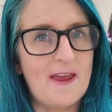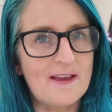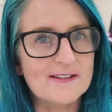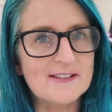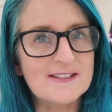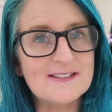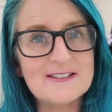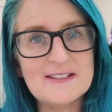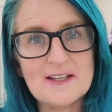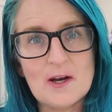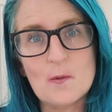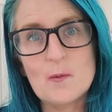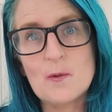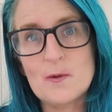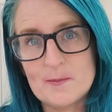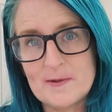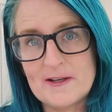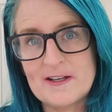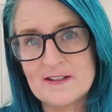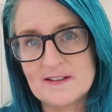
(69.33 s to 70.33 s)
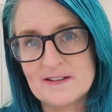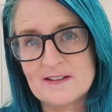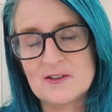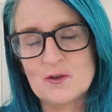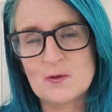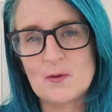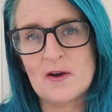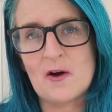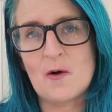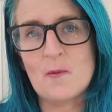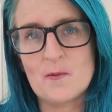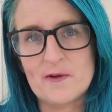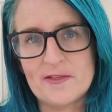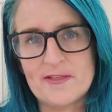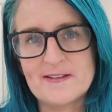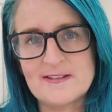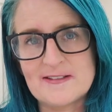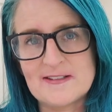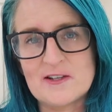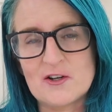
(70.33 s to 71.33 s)
As I said, I will be continuing on with
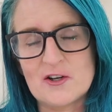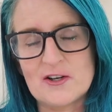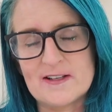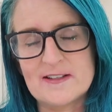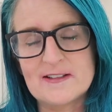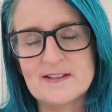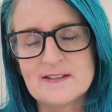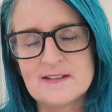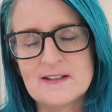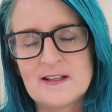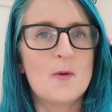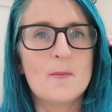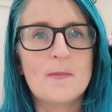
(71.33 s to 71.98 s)
the series